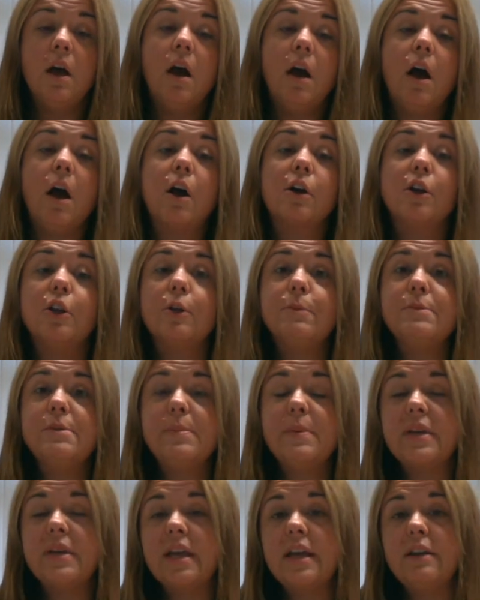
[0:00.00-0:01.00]
Our clubs
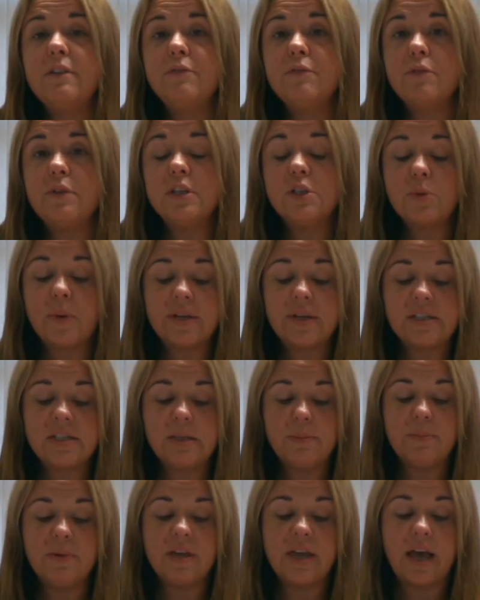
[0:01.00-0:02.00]
begin at
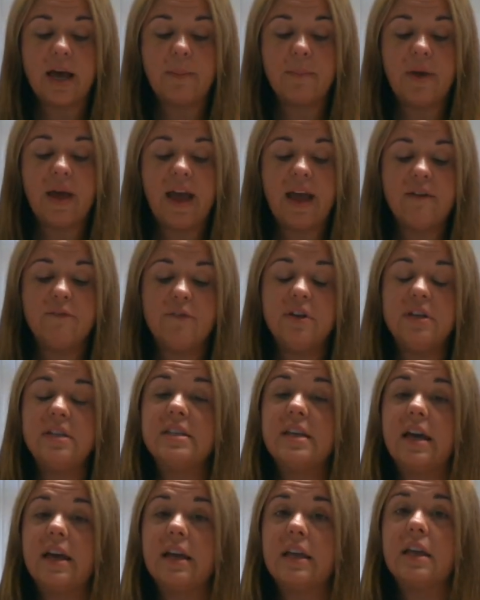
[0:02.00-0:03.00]
3.20pm every
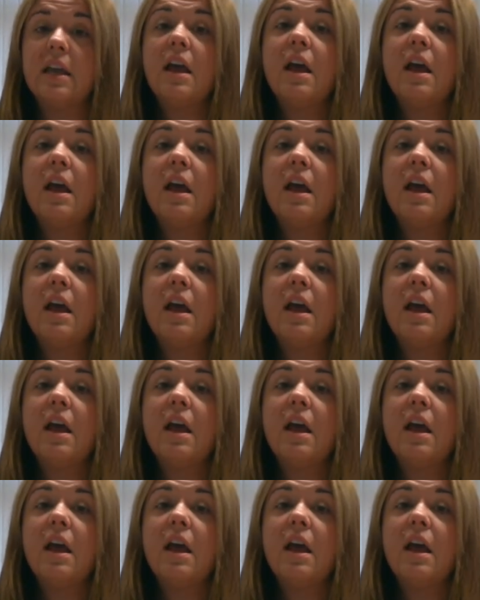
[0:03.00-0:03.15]
day